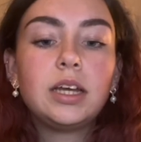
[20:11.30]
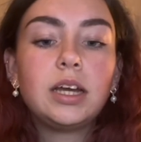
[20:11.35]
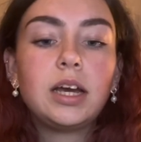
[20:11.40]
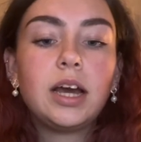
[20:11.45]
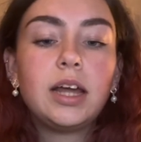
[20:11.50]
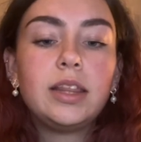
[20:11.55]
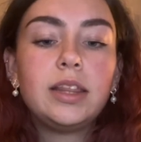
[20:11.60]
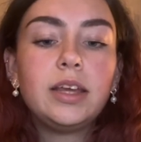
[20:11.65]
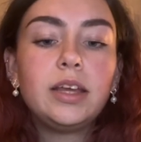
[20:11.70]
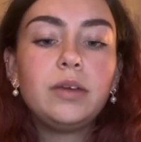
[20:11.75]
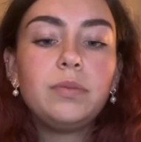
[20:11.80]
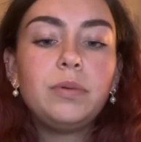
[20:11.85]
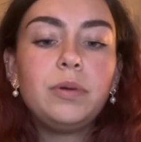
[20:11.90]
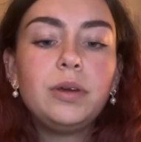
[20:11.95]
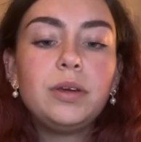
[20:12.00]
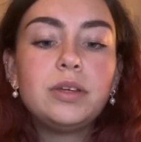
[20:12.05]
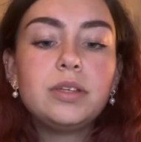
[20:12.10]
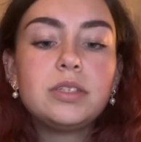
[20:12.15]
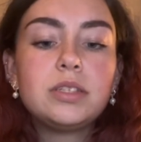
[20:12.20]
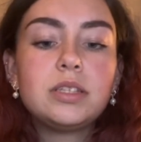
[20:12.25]
I think
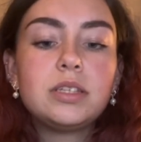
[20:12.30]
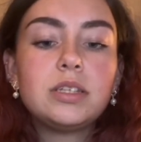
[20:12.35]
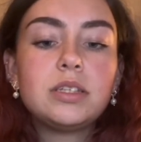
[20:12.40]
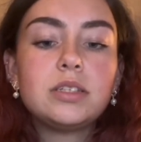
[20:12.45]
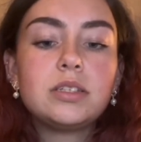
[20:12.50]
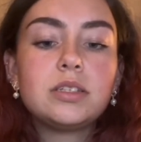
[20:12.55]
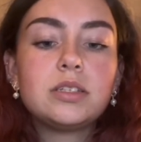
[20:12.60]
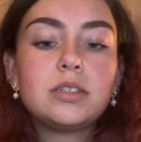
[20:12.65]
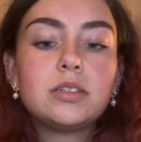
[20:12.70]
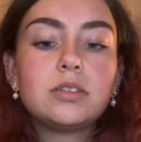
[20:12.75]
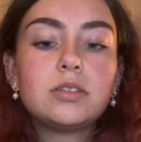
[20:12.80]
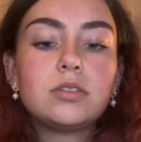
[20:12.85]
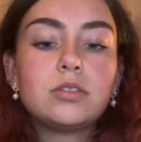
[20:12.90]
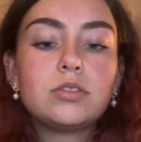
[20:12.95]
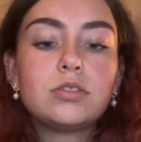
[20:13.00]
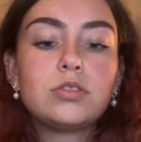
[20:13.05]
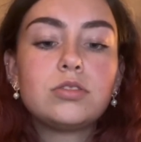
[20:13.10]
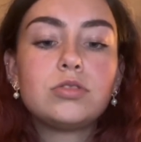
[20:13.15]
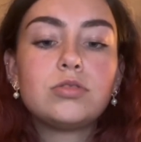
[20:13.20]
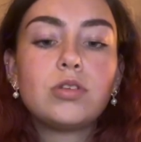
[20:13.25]
because these
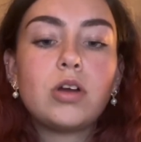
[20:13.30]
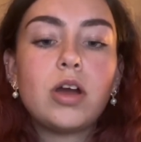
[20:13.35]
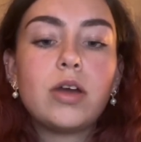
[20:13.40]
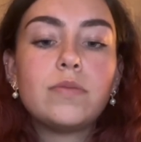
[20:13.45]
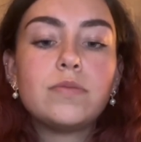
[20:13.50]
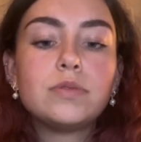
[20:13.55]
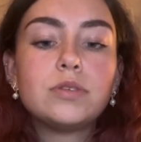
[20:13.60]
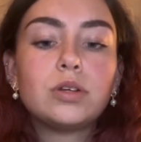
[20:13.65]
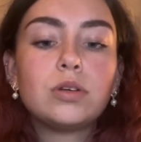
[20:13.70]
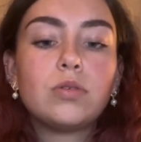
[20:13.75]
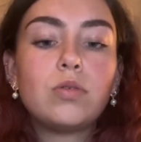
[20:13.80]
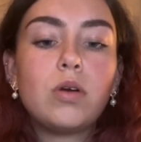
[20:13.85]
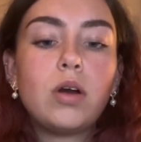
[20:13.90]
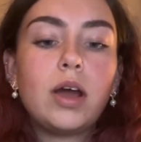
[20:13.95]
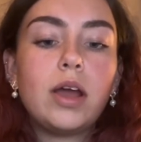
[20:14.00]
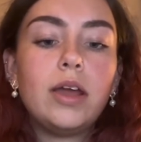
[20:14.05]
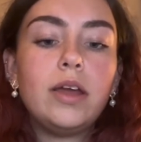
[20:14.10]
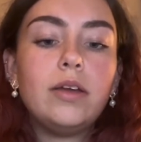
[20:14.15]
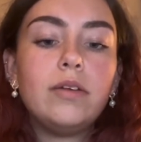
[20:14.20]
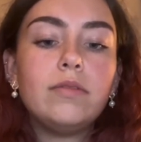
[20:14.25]
stripes are
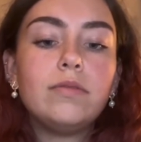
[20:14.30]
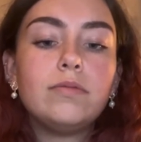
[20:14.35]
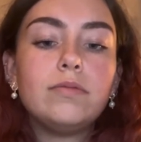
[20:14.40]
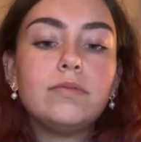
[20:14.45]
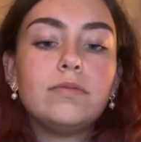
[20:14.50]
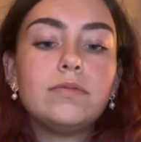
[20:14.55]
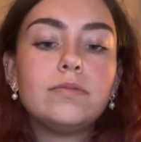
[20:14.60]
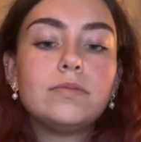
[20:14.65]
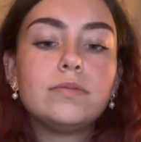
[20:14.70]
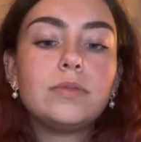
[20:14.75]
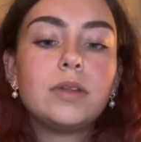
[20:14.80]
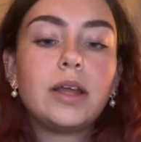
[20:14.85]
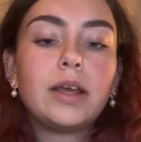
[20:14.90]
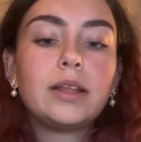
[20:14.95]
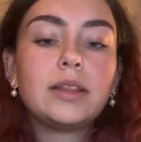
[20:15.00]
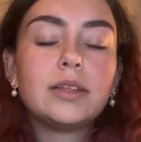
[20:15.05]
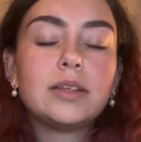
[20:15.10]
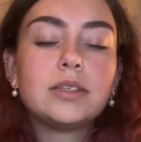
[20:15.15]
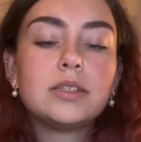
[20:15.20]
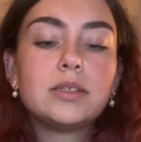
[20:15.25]
quite,
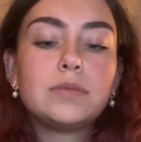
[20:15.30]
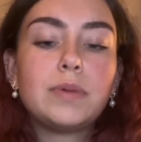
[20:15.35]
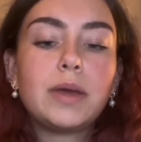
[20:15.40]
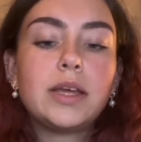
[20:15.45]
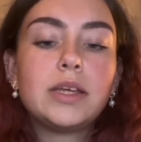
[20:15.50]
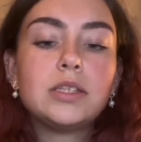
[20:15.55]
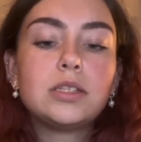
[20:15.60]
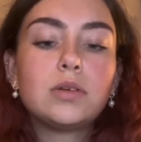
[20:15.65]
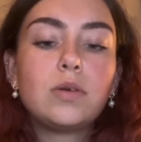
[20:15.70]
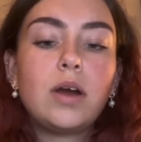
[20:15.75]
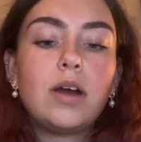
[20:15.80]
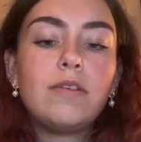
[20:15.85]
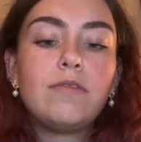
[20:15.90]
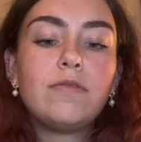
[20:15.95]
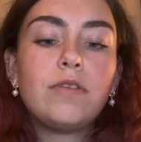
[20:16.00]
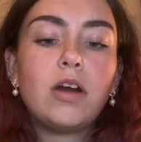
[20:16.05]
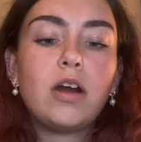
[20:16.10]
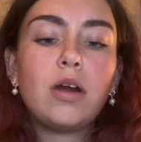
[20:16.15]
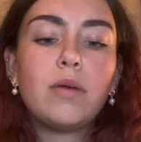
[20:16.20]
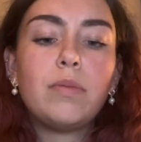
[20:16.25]
like they're spaced quite
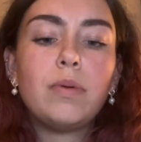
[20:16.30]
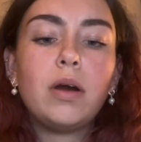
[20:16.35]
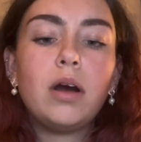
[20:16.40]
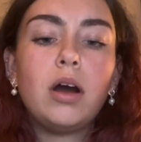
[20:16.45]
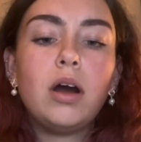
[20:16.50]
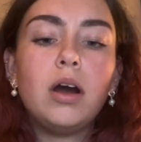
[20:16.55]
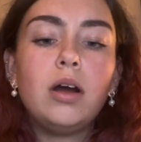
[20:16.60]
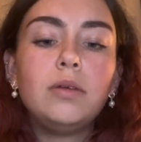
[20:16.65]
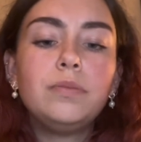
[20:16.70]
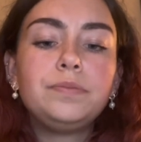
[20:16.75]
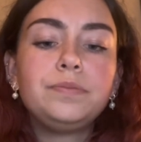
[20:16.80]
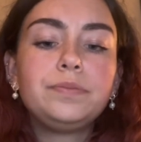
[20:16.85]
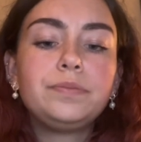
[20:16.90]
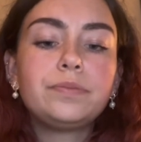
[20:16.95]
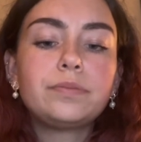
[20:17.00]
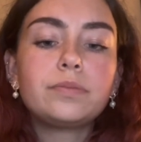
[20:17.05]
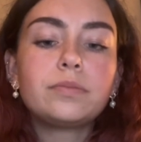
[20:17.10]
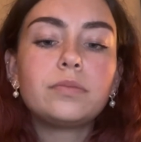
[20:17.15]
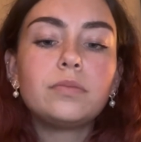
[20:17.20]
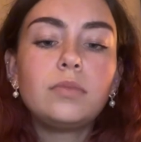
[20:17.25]
far apart,
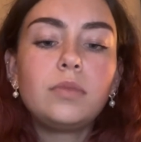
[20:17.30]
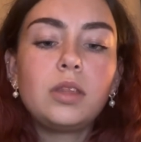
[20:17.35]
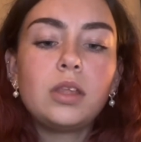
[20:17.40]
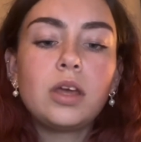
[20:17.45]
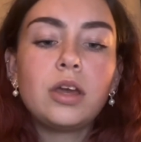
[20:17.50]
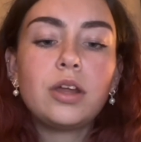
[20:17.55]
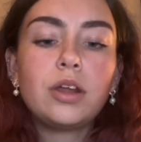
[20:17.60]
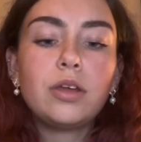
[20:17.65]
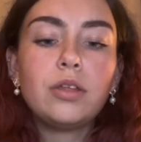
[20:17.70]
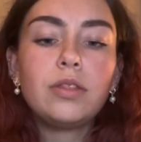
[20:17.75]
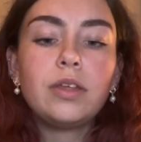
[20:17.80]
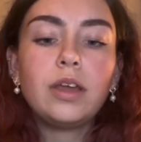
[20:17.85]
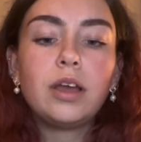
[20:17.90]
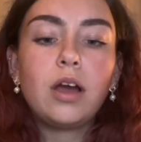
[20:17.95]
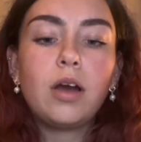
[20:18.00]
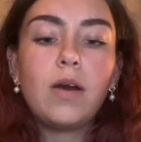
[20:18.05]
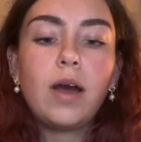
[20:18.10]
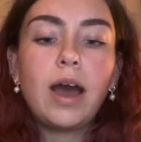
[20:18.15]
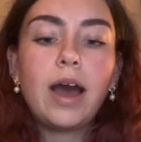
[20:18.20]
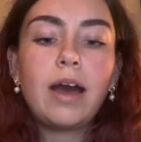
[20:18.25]
I don't think
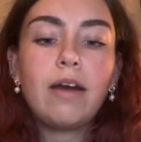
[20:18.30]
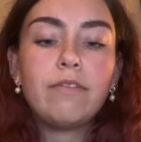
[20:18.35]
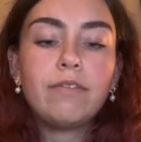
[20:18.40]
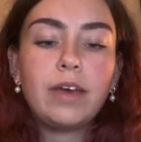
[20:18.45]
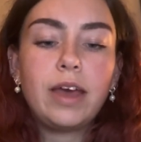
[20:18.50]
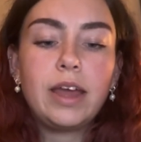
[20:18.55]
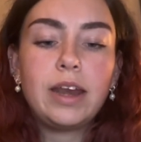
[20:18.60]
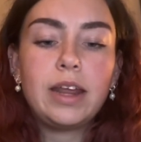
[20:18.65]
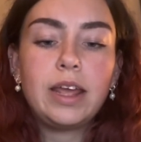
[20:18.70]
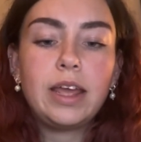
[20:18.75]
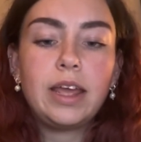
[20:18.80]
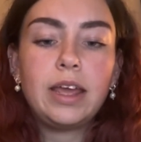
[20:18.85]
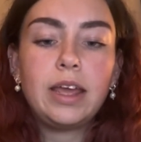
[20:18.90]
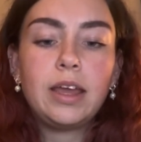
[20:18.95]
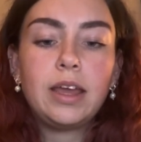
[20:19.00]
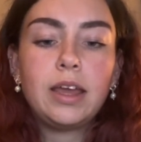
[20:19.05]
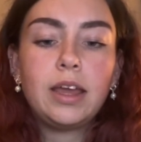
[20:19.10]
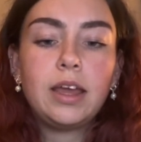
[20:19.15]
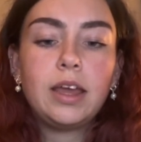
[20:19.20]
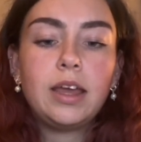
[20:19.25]
I'll have any
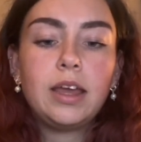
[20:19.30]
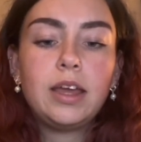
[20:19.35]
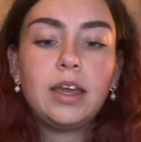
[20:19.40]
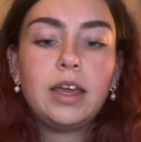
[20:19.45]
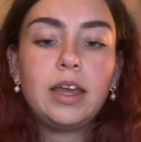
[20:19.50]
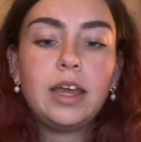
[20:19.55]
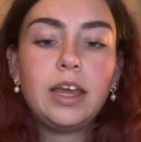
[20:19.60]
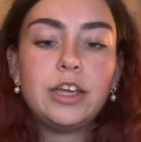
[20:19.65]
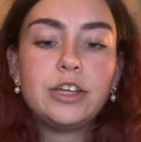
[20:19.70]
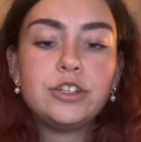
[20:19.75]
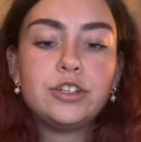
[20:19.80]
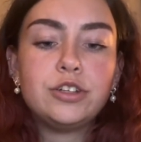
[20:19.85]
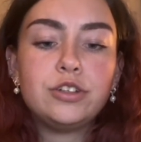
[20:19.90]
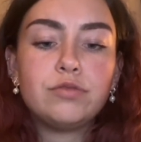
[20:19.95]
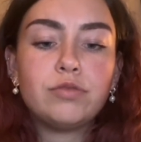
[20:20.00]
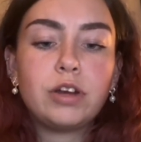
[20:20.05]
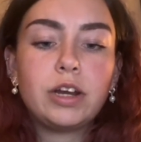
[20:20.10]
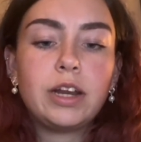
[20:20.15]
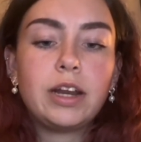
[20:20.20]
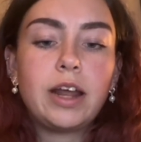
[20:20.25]

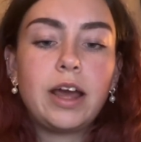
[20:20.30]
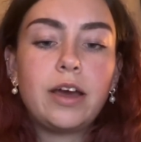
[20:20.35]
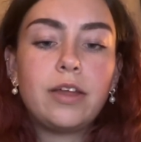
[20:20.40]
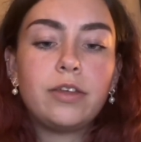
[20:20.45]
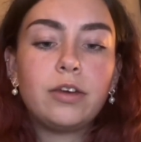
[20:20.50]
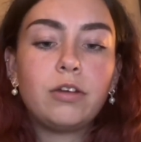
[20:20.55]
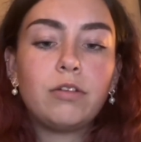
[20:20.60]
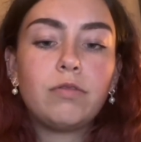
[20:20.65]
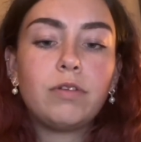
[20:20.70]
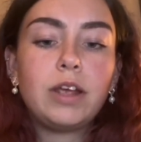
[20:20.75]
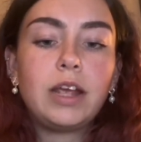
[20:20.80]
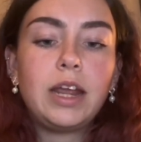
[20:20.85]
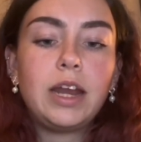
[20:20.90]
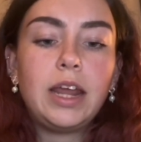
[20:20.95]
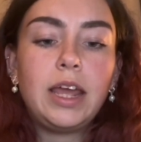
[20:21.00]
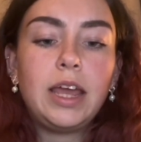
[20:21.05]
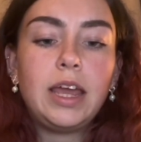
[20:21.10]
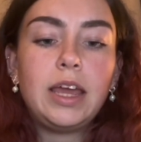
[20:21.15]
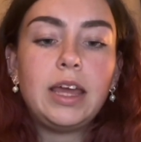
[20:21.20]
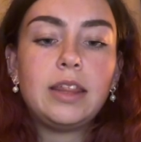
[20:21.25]
issues running out of the green
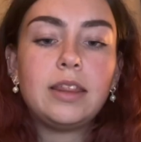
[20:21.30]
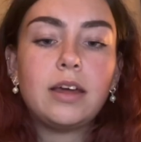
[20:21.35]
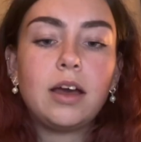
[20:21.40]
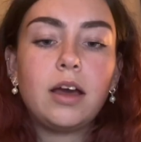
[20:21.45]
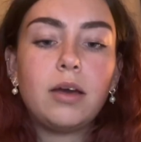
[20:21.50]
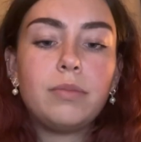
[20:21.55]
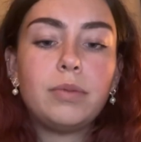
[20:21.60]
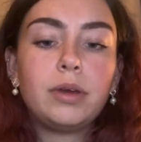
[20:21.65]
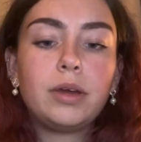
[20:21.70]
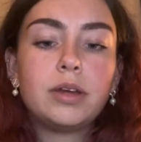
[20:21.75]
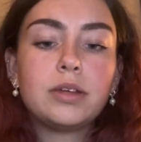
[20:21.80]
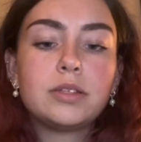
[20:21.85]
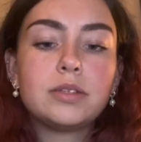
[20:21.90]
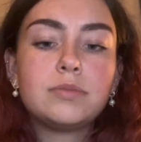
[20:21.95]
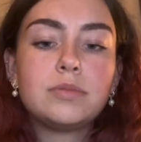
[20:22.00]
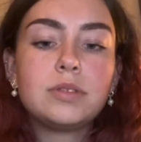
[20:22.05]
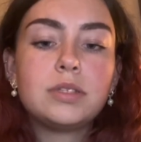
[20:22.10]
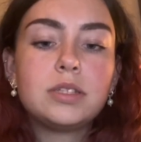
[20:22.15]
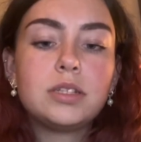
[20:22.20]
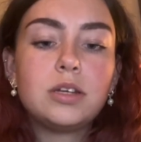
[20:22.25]
either, because
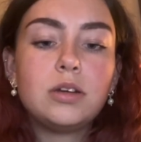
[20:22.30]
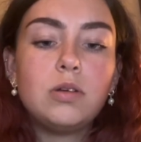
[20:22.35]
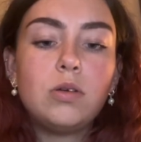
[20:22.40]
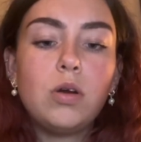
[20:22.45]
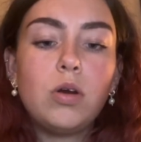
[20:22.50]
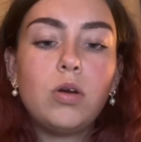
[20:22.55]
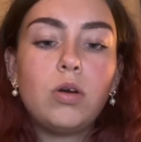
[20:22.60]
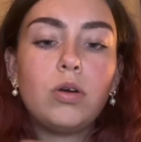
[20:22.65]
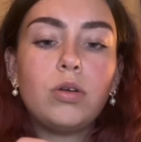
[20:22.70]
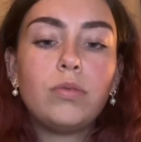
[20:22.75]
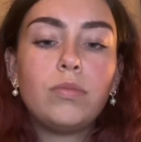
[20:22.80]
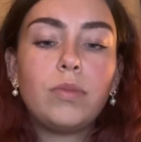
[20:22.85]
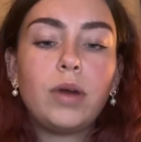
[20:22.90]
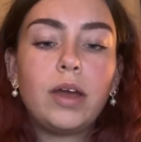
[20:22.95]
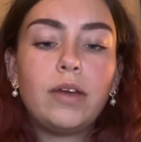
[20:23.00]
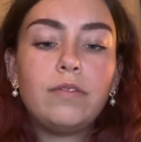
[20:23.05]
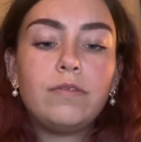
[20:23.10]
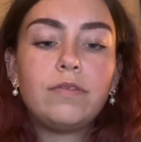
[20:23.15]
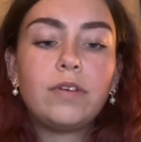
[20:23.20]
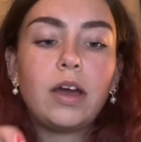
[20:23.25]
I'm still on
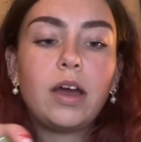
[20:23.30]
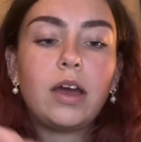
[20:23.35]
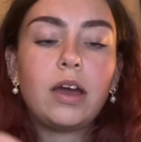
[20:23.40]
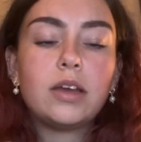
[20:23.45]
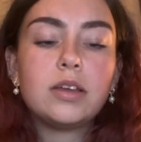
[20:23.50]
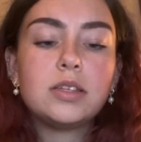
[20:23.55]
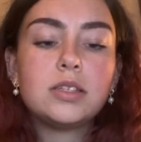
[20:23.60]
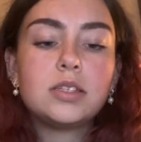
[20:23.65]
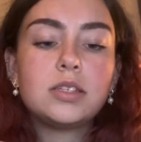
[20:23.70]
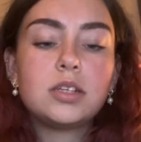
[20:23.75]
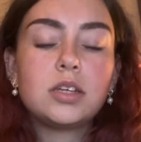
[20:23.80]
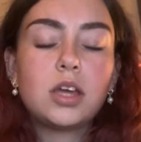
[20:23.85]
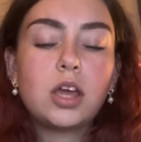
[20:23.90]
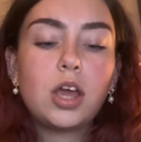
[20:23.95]
my first